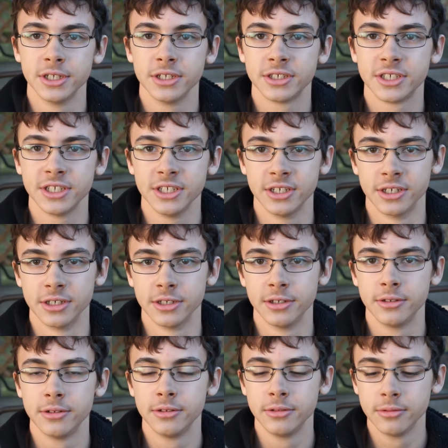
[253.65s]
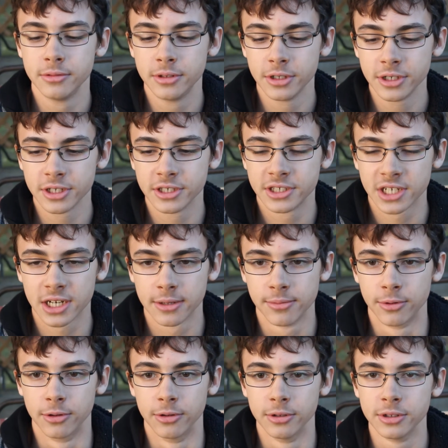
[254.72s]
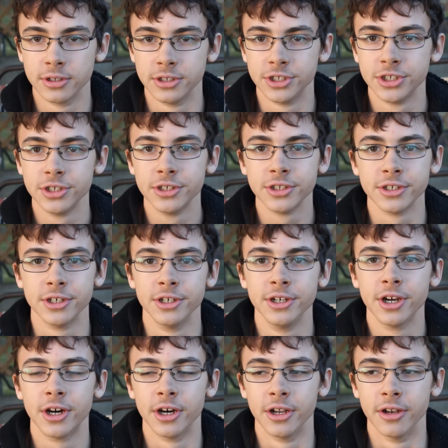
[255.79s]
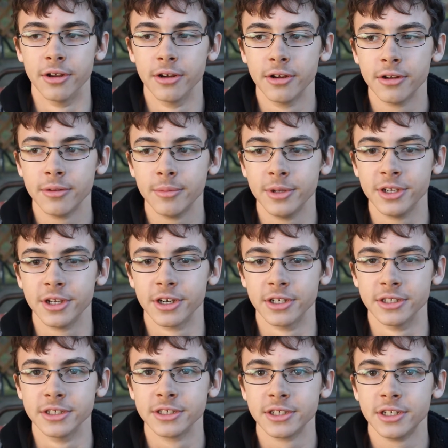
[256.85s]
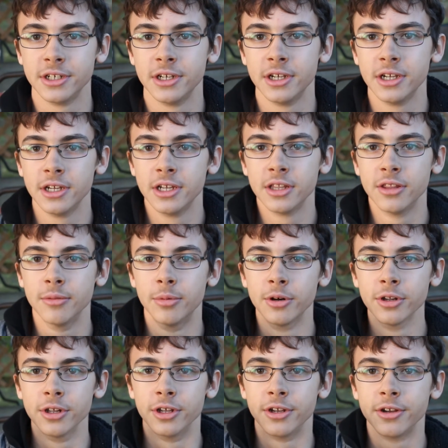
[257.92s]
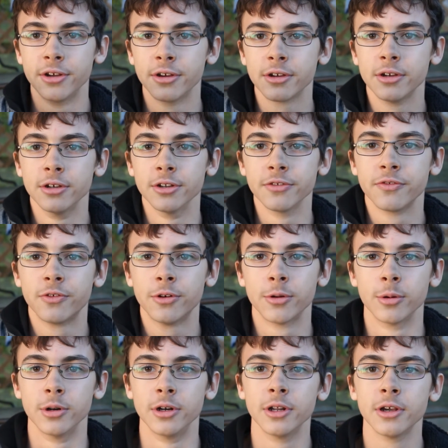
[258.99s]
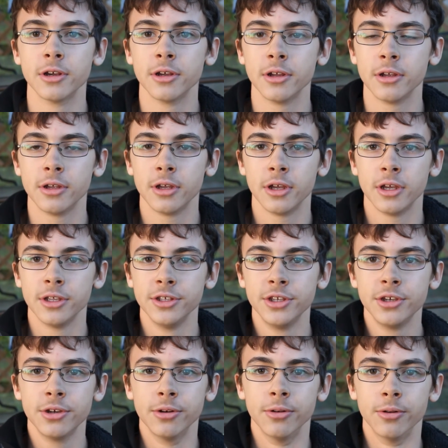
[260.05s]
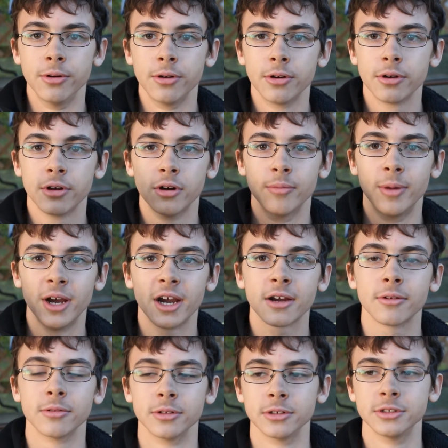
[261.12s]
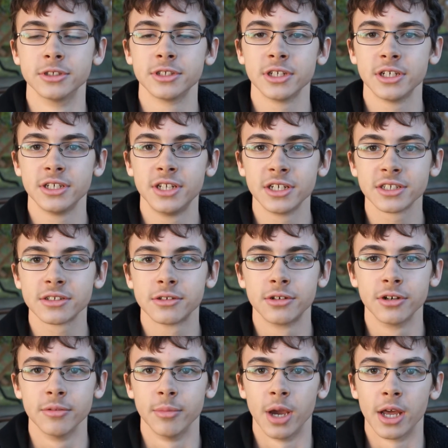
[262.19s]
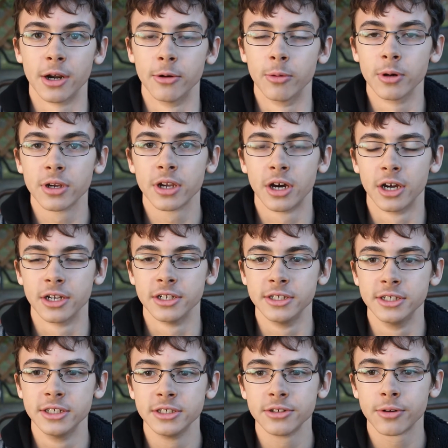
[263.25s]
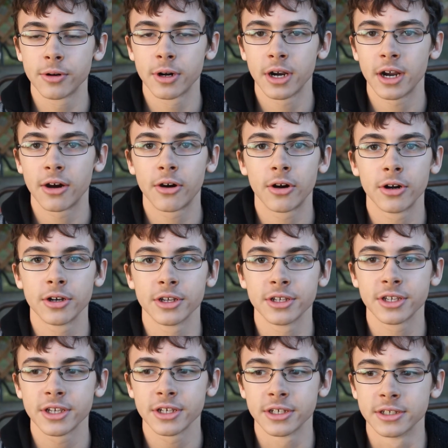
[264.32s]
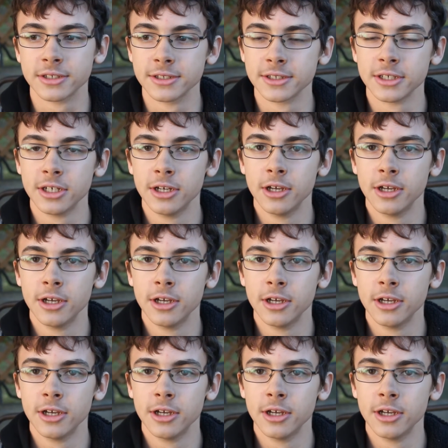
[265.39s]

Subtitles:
See, a good example is shooting a gun, because the bullet goes forward, you go backwards. It doesn't really matter what kind it is or how hard it kicks.